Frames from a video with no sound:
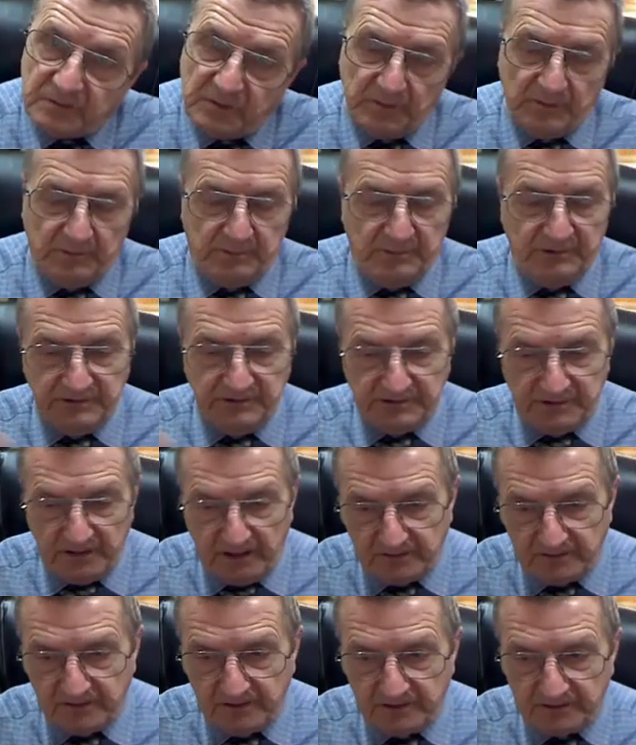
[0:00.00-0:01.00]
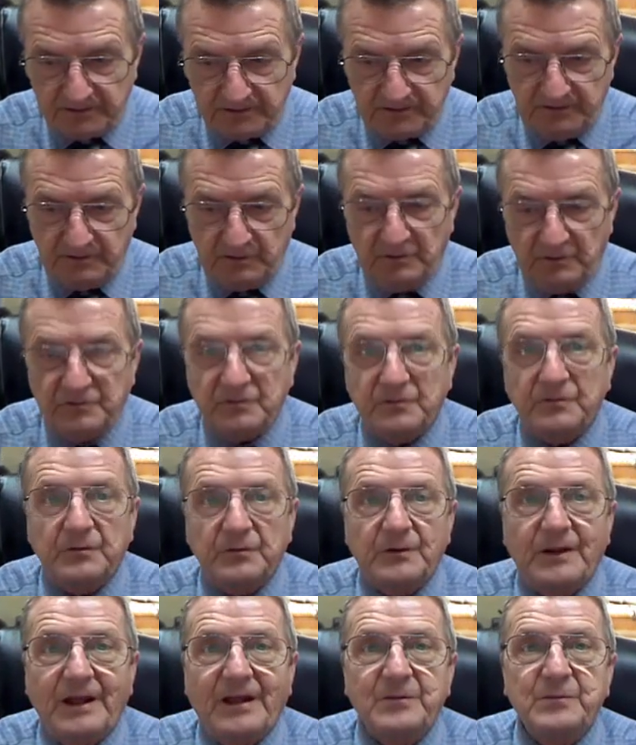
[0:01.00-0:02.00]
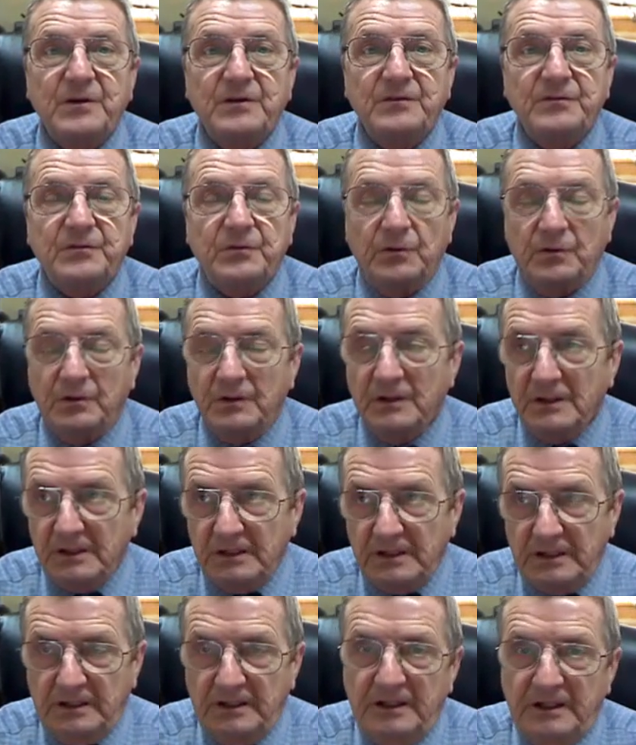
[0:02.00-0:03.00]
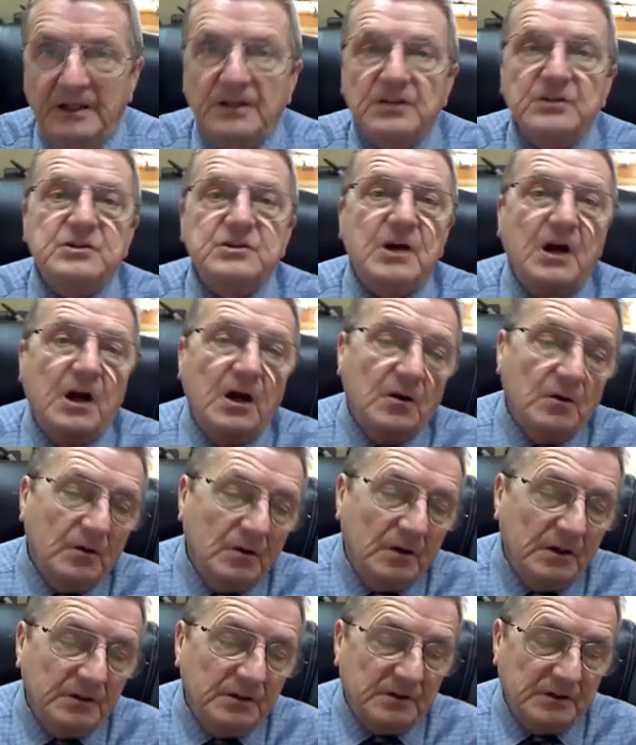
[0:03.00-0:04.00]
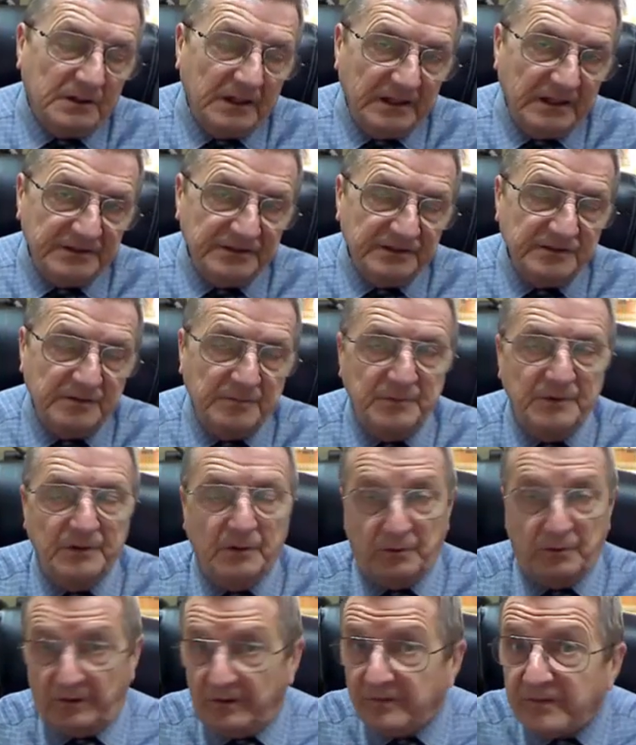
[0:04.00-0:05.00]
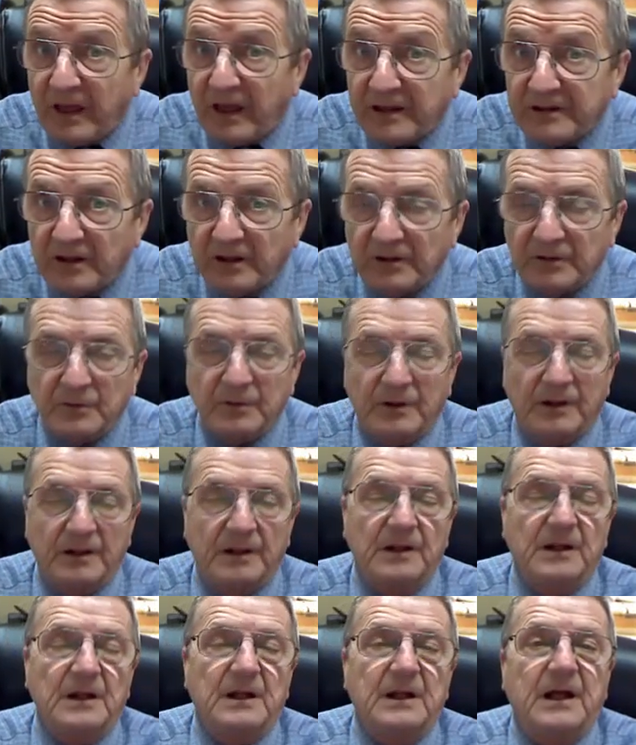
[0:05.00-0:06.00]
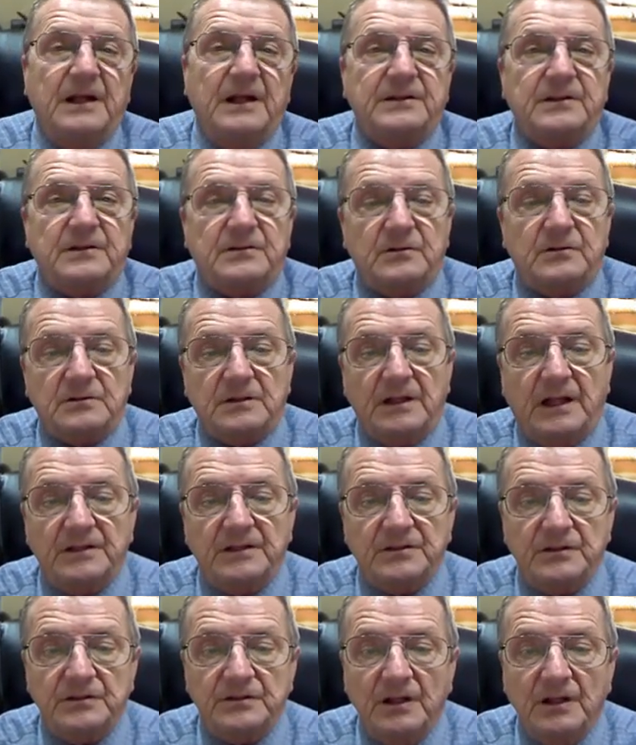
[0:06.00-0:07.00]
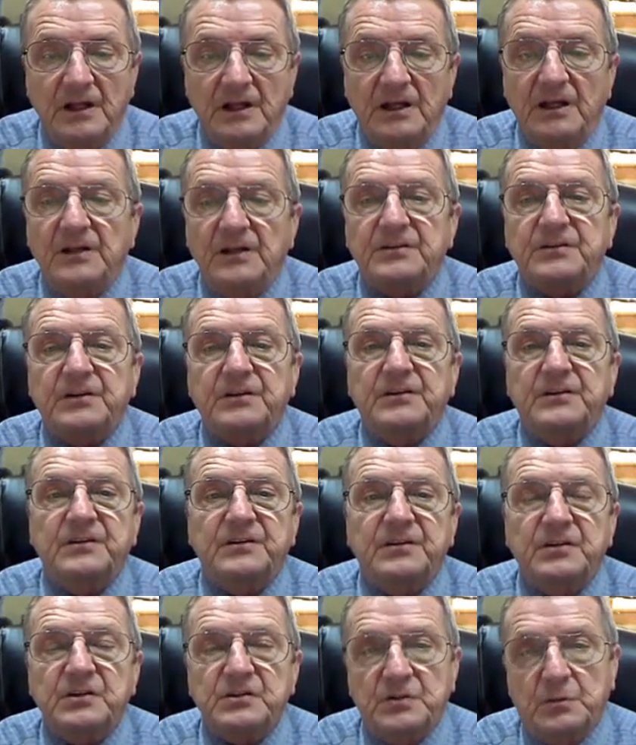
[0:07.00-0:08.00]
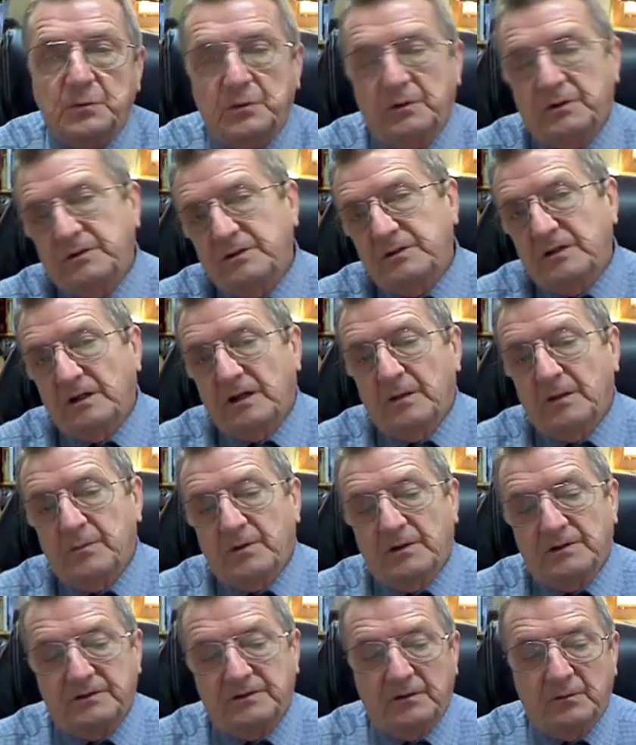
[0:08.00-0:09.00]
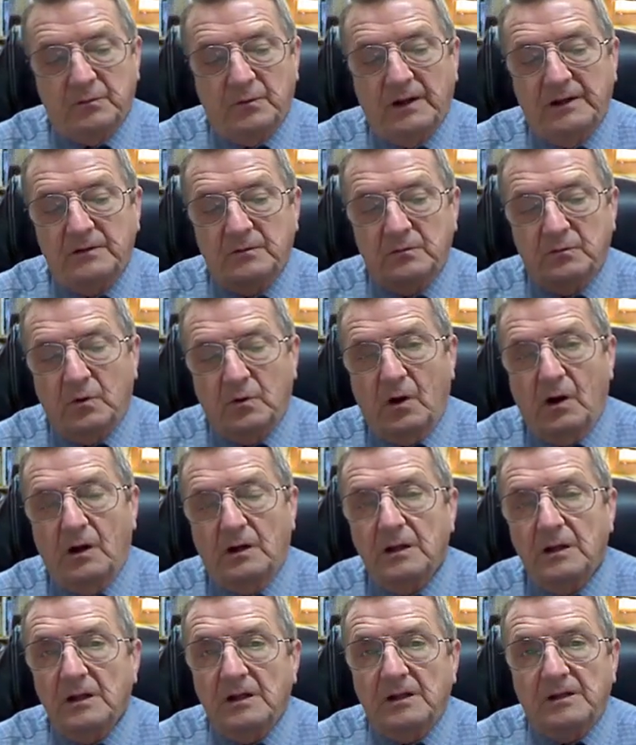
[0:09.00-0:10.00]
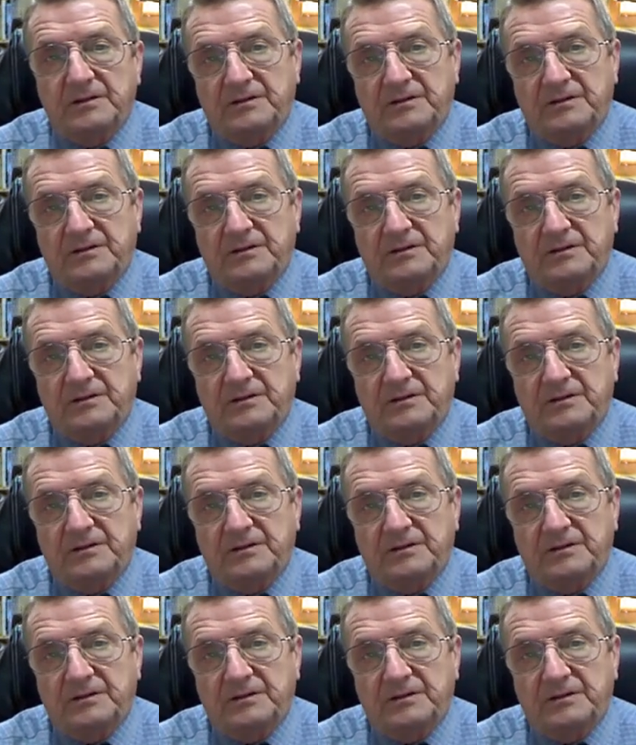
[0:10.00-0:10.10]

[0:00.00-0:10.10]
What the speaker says: Remember, business ethics, and those of you who had me for HR or other classes, or had other ethical classes, it's a decision. We're in a dilemma, right, wrong.